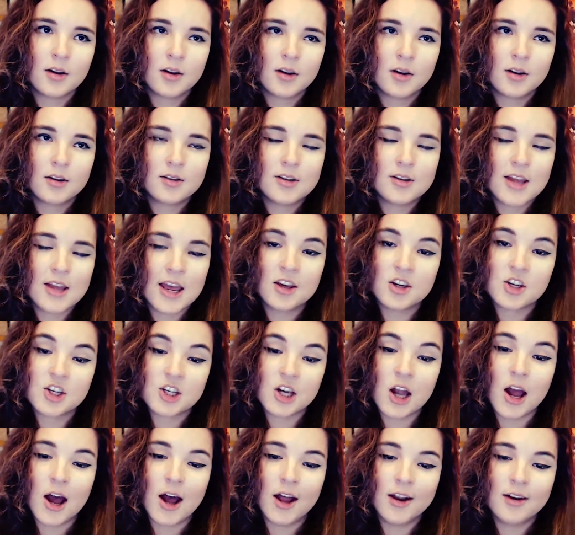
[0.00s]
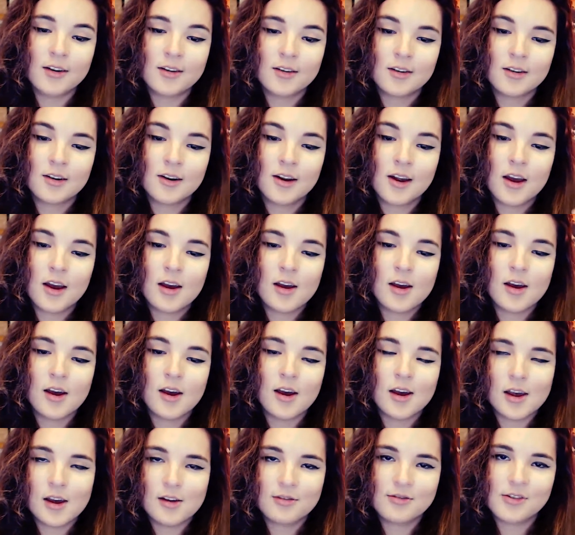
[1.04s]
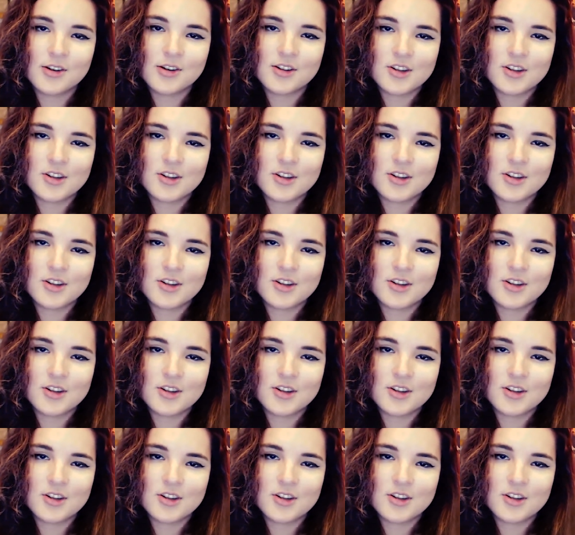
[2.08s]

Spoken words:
Take a Shot every